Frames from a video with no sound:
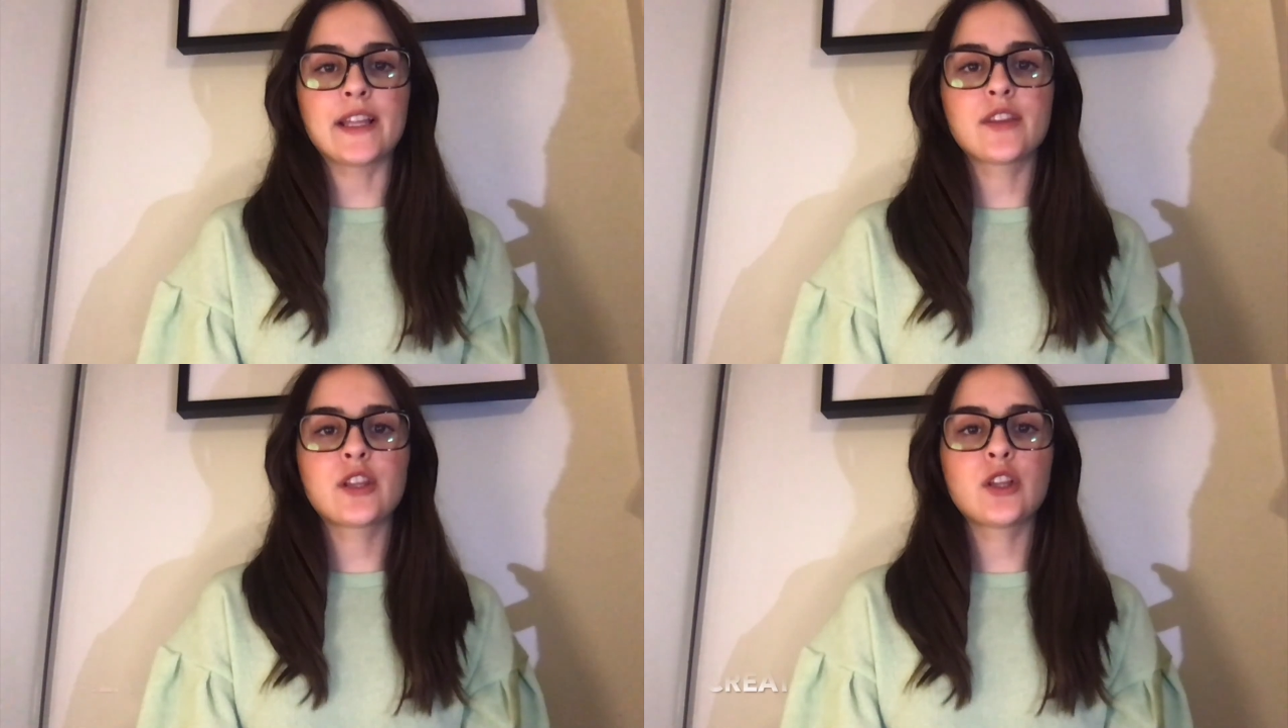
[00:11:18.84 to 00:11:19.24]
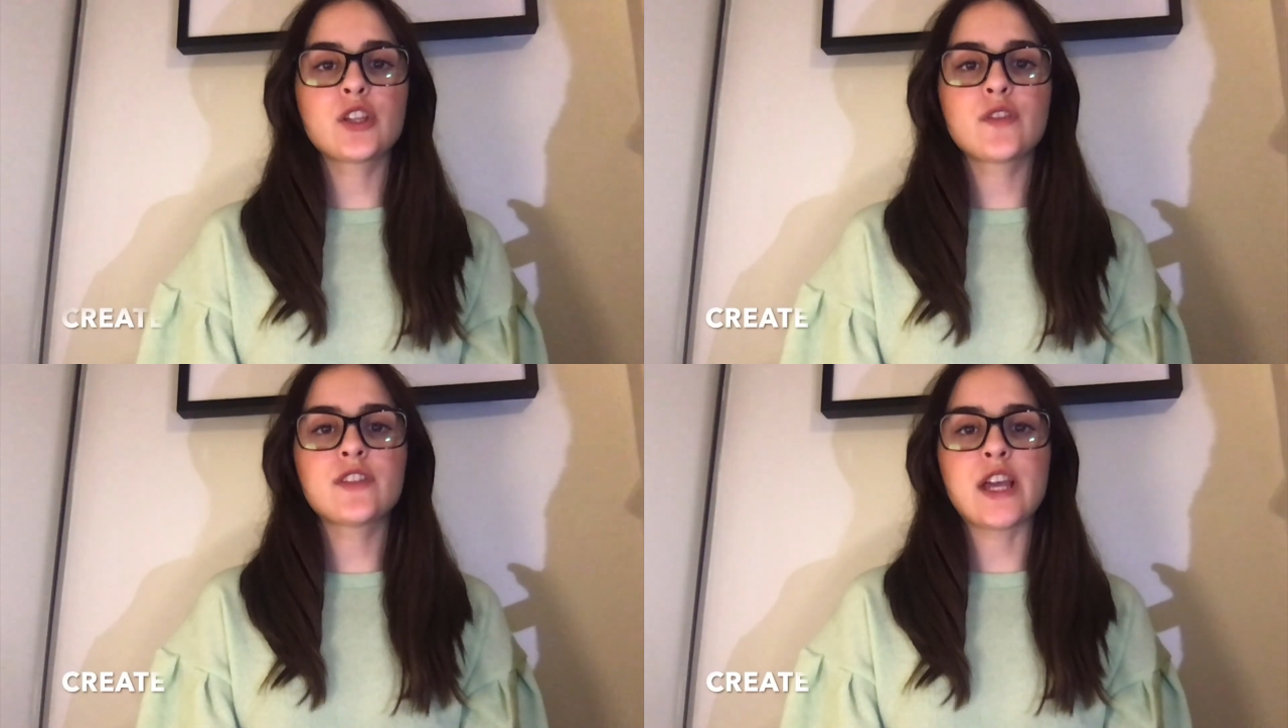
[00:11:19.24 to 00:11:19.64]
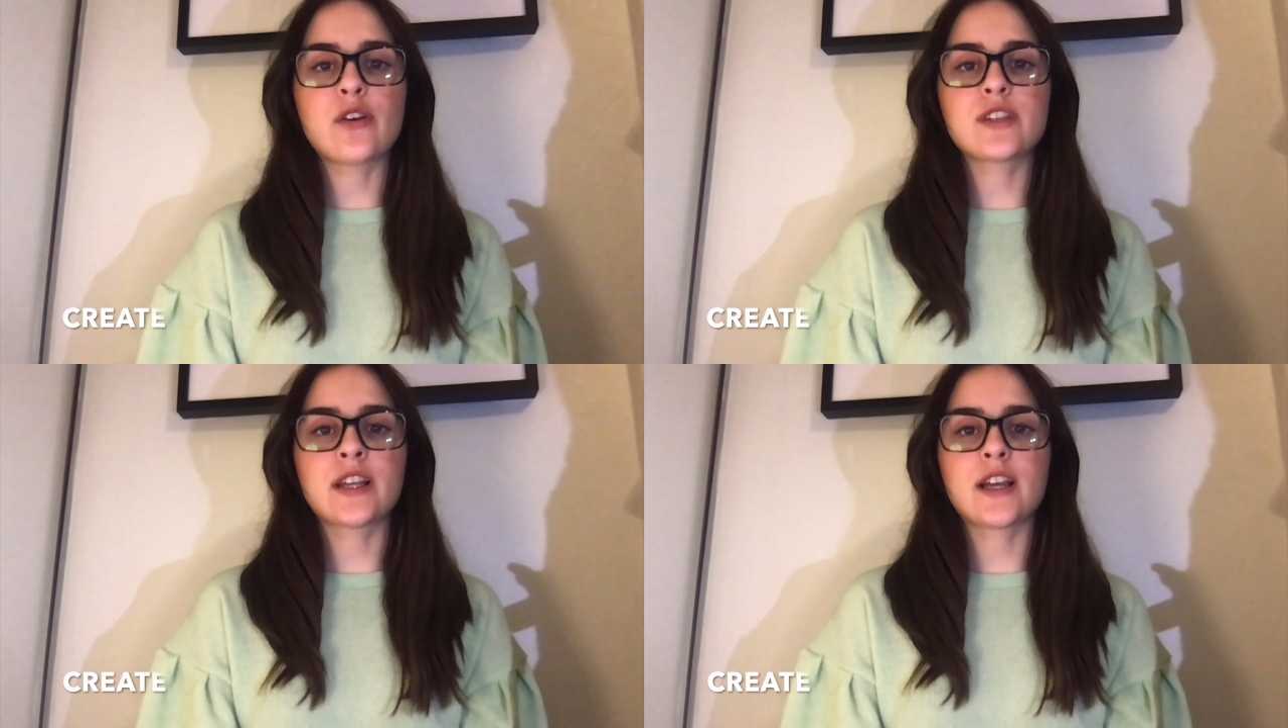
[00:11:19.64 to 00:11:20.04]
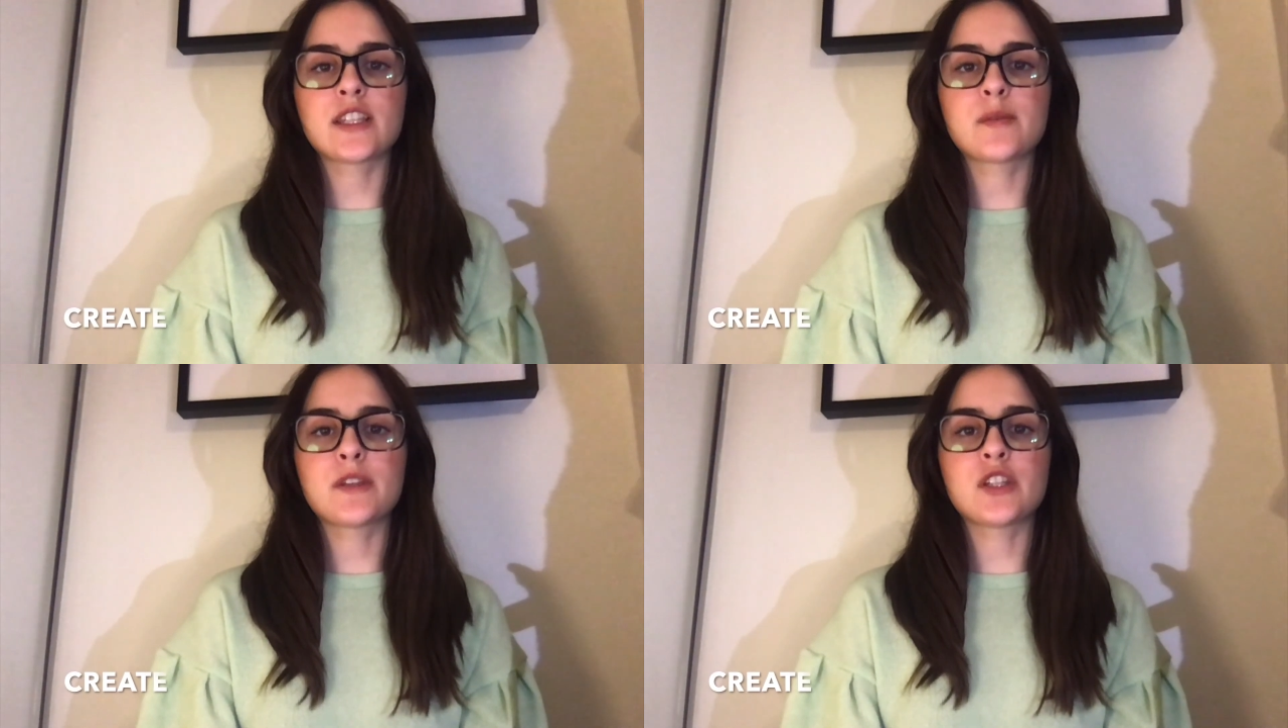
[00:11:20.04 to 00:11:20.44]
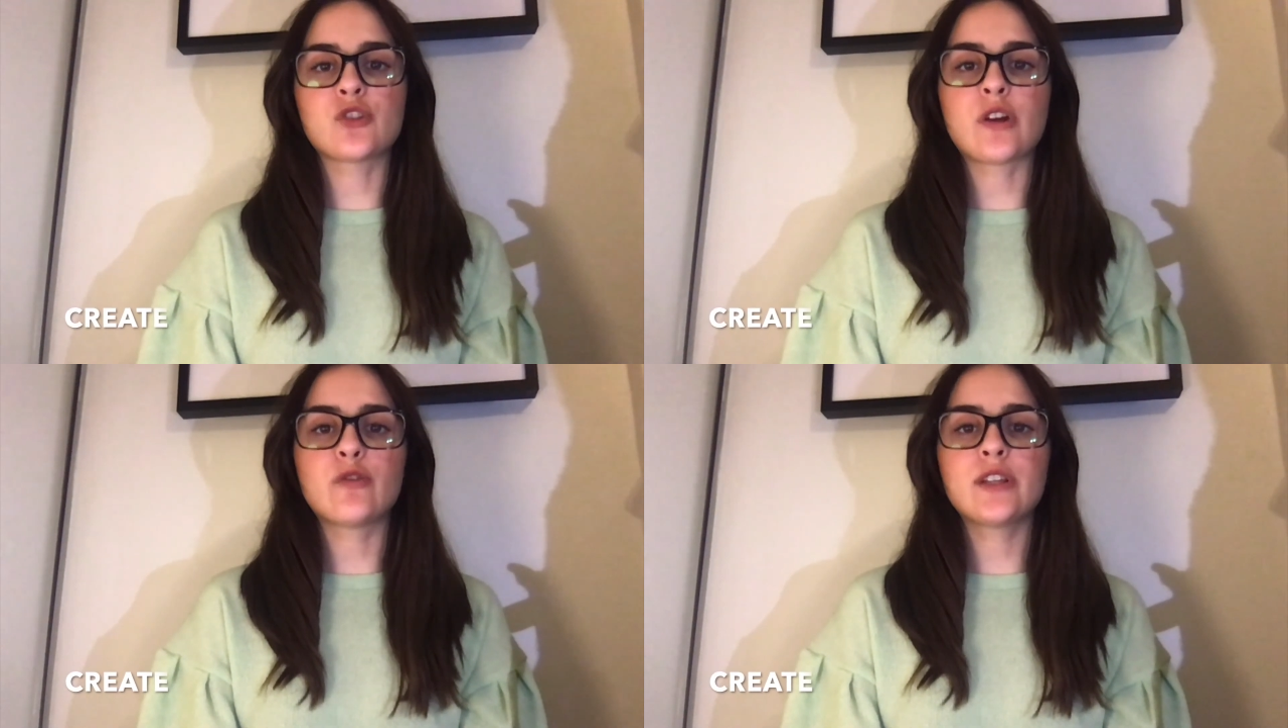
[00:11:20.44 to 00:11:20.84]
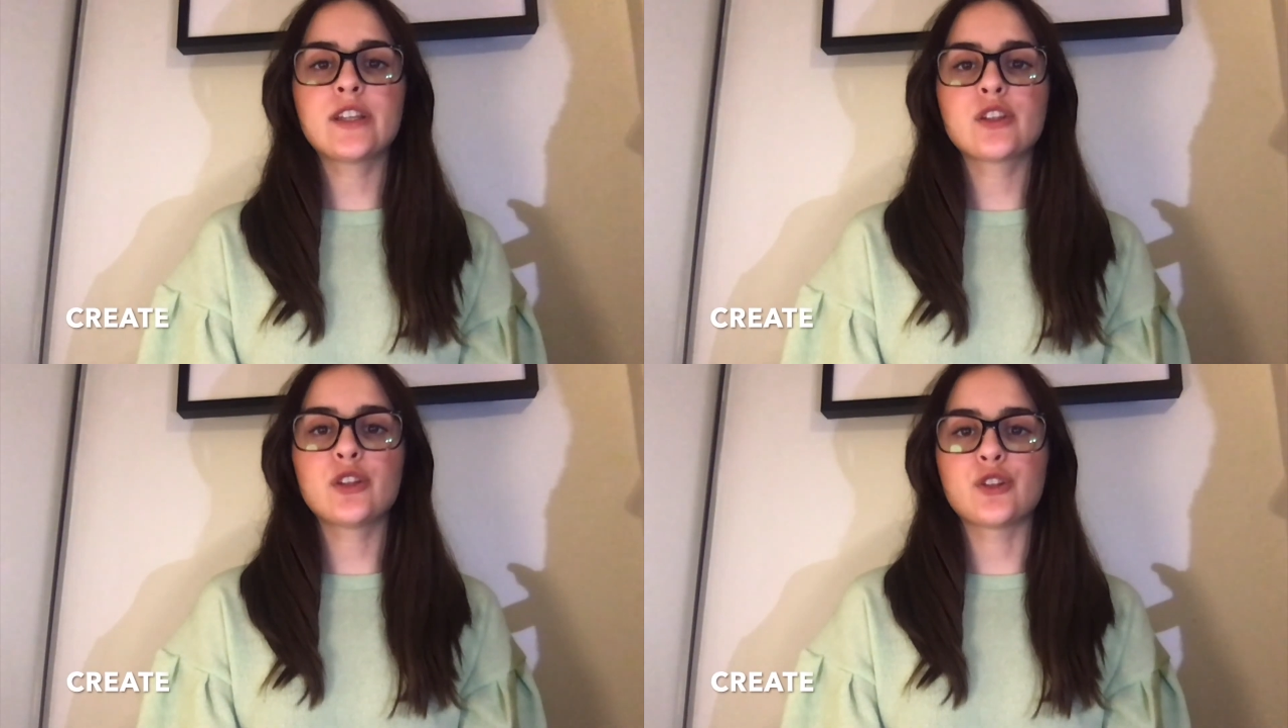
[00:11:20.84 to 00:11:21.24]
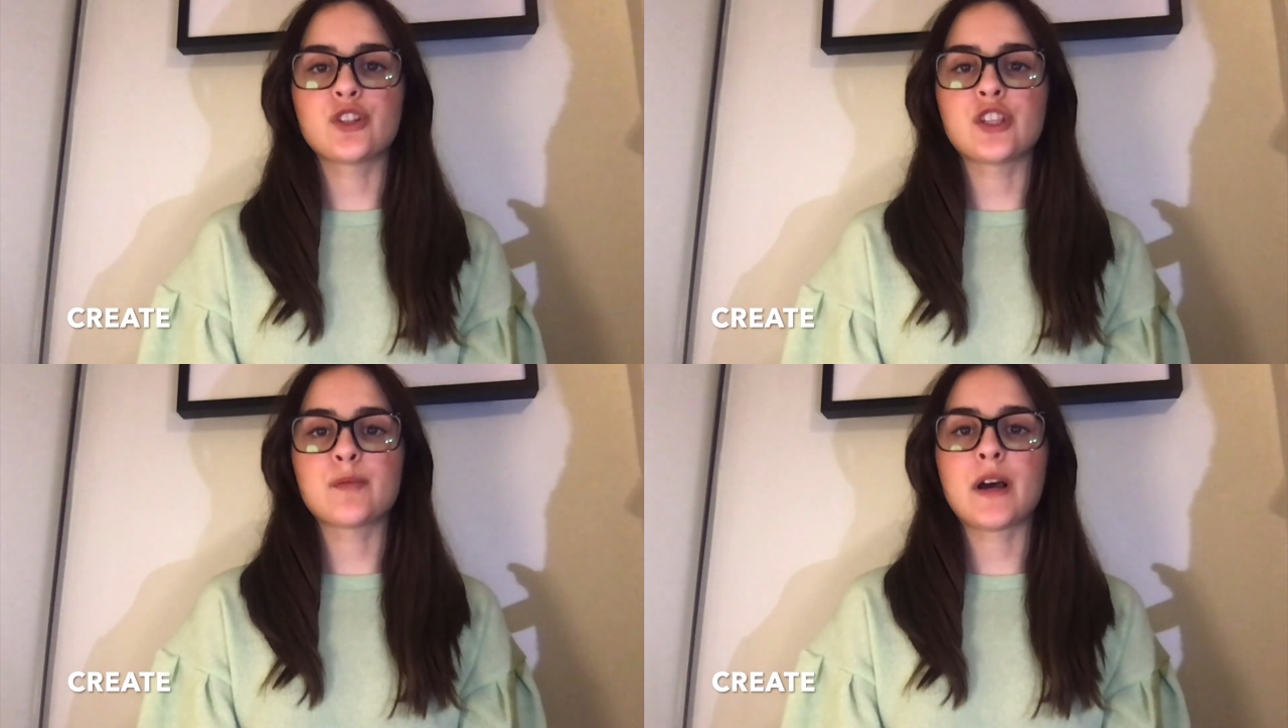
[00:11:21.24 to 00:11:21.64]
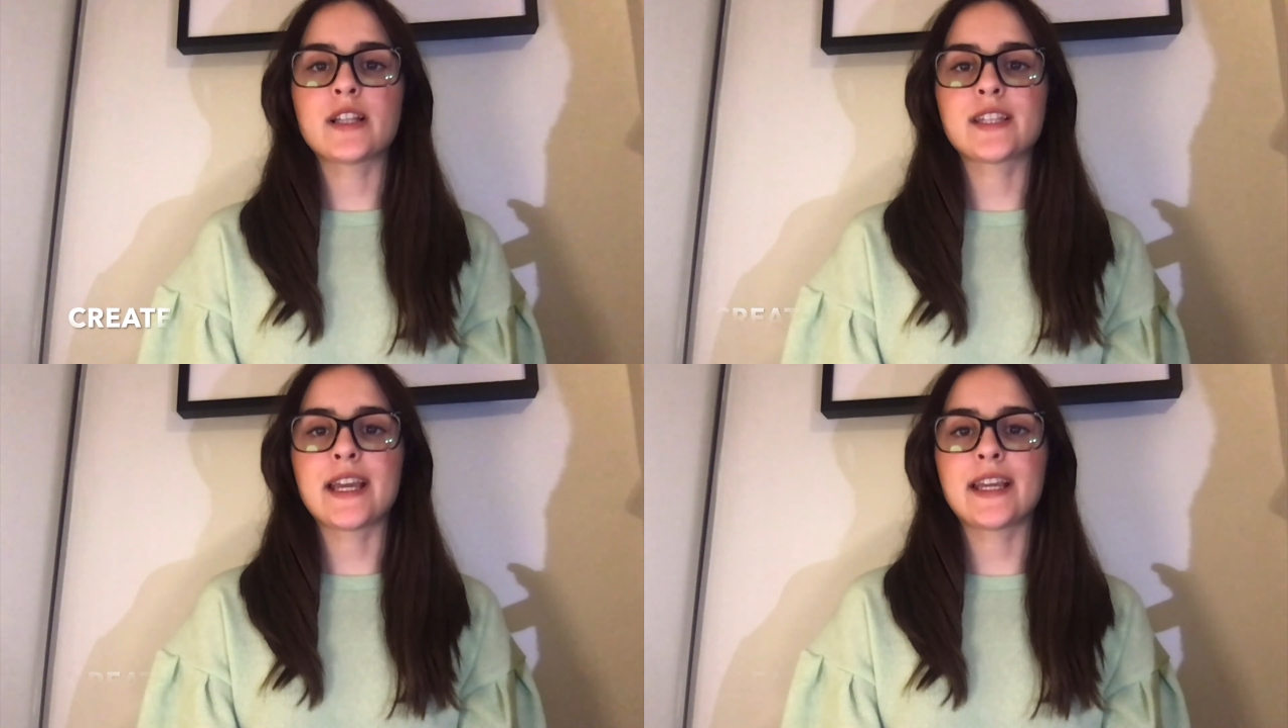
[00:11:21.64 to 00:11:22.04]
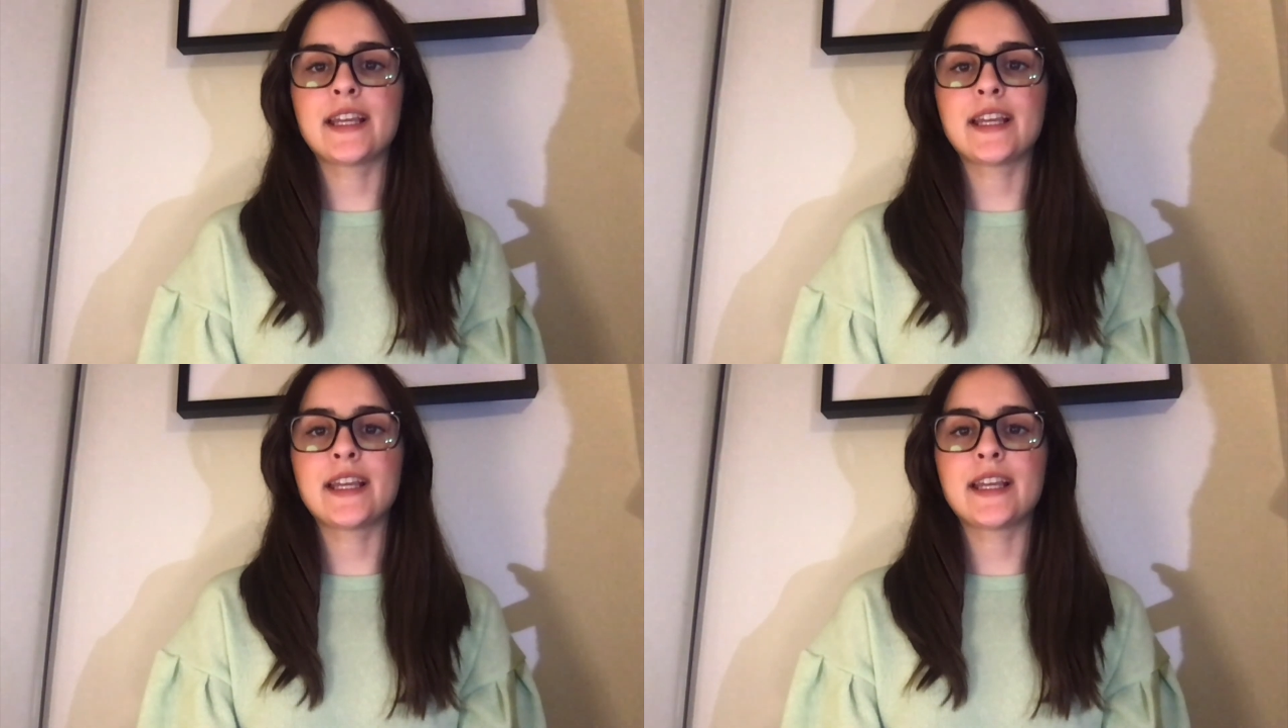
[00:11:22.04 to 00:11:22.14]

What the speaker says: The loss of sales and customers in Travel-linked solutions partake